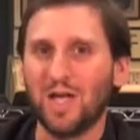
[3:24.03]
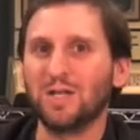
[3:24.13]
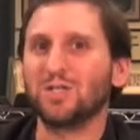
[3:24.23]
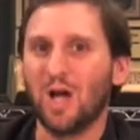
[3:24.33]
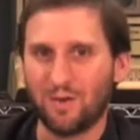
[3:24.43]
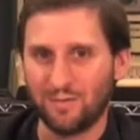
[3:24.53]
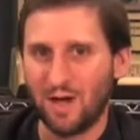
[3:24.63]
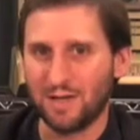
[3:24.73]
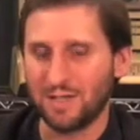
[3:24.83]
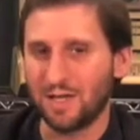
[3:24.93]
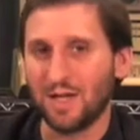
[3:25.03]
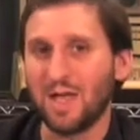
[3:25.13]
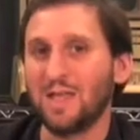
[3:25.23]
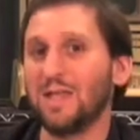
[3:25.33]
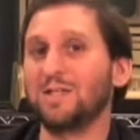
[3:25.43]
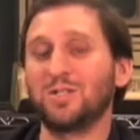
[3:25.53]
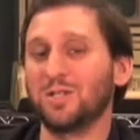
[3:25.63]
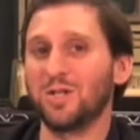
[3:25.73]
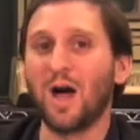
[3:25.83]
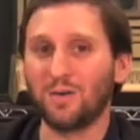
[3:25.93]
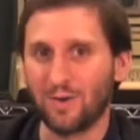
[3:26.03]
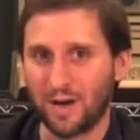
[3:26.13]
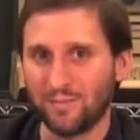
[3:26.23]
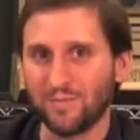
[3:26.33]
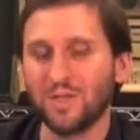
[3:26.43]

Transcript: and Shockwave content, and that's just not right.